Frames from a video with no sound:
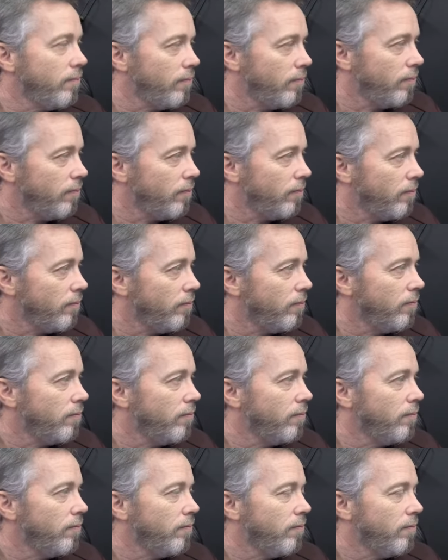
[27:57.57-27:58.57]

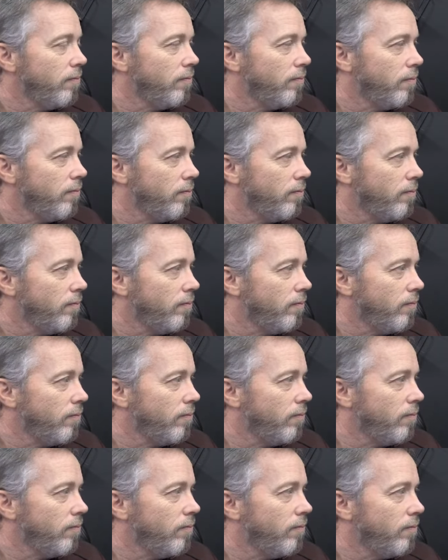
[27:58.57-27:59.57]

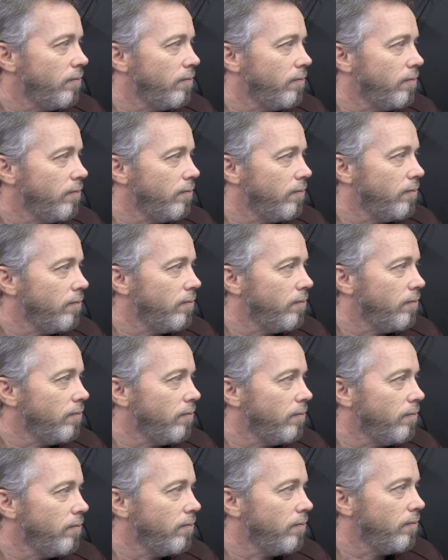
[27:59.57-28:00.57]

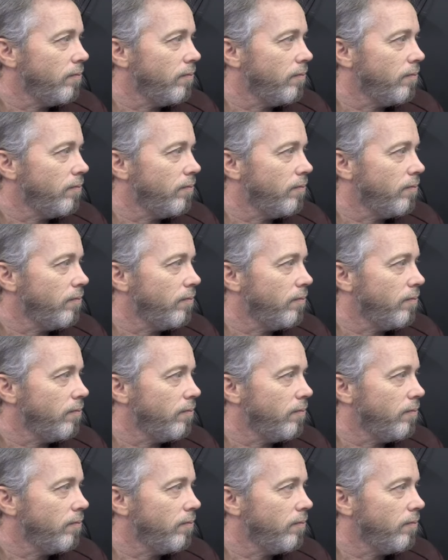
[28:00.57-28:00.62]
(silent)